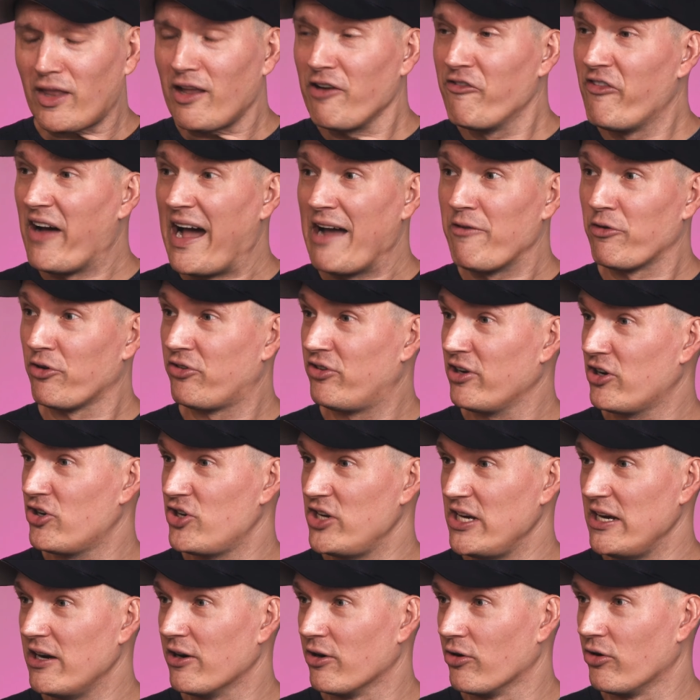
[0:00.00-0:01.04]
five or six
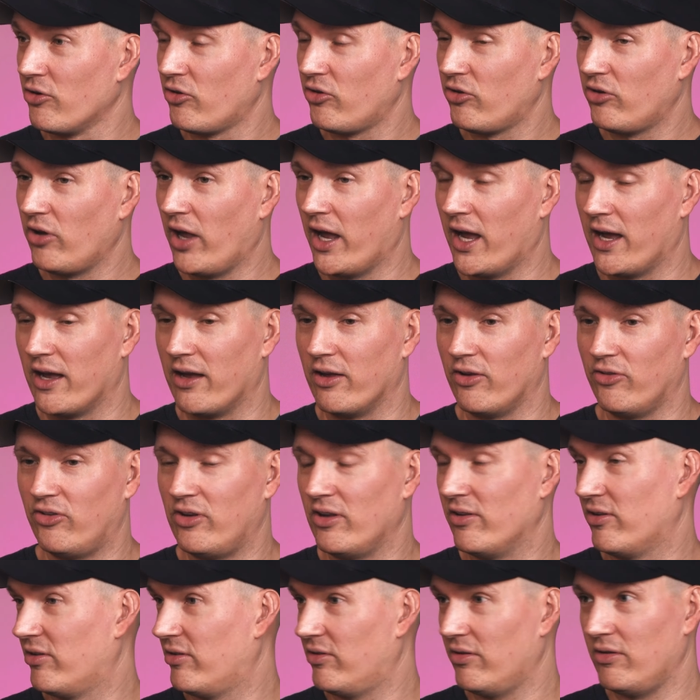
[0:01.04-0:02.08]
years uh,
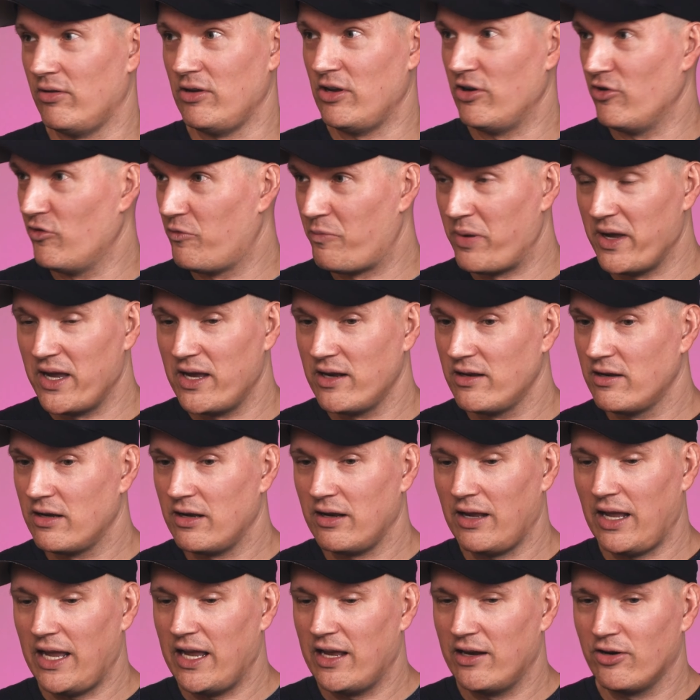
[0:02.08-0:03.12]
since you've
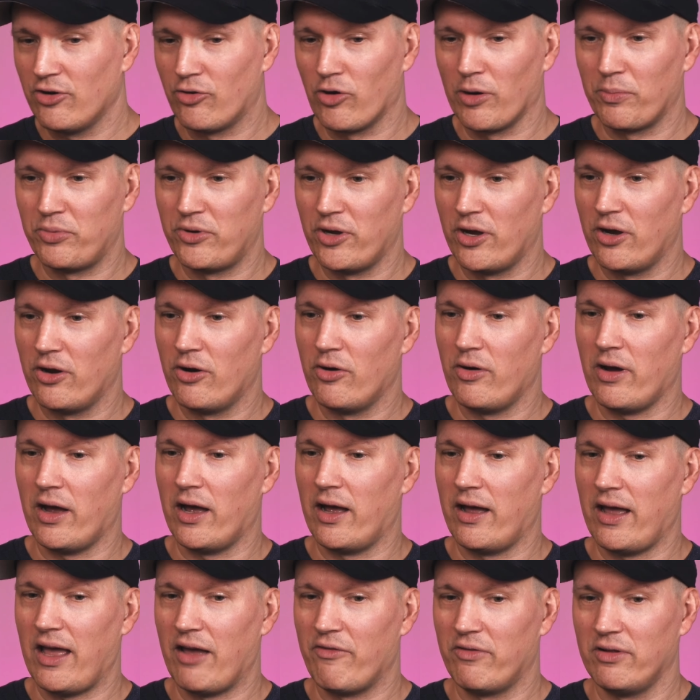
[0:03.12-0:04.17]
been in crypto
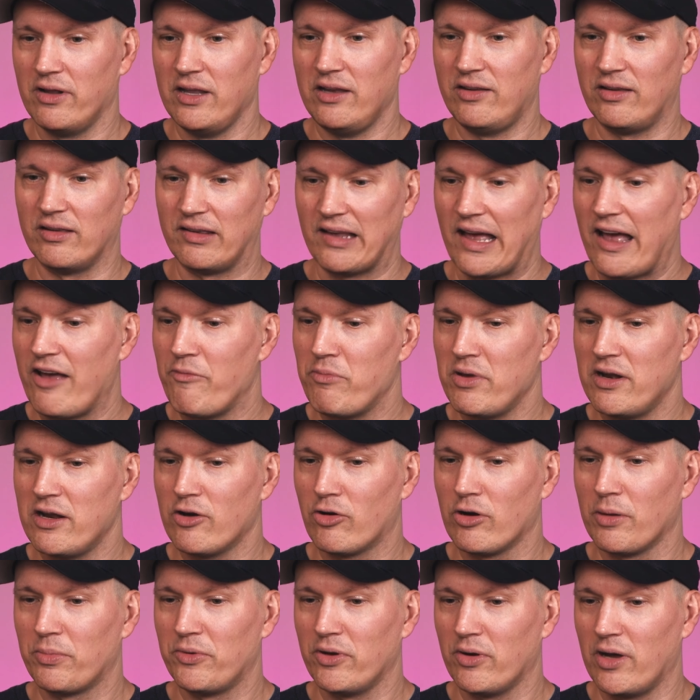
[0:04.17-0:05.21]
uh, heavily, since I've been in
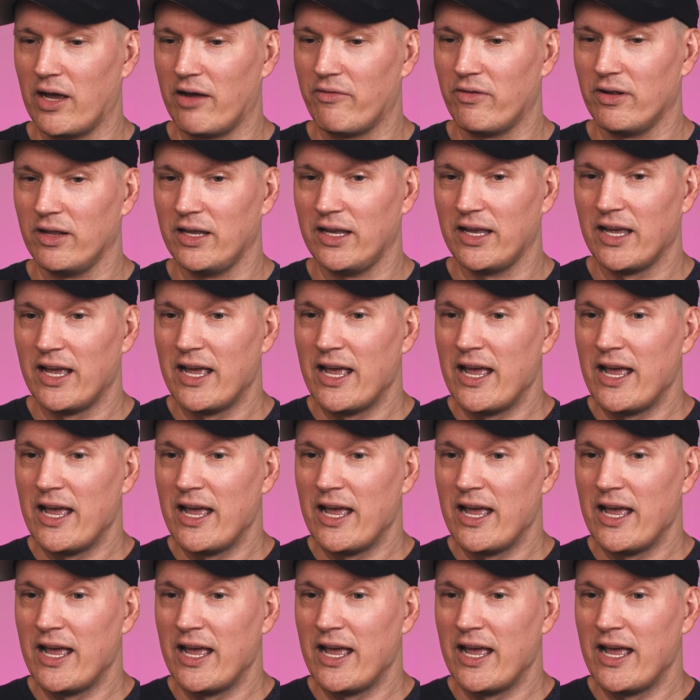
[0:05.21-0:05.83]
crypto heavily.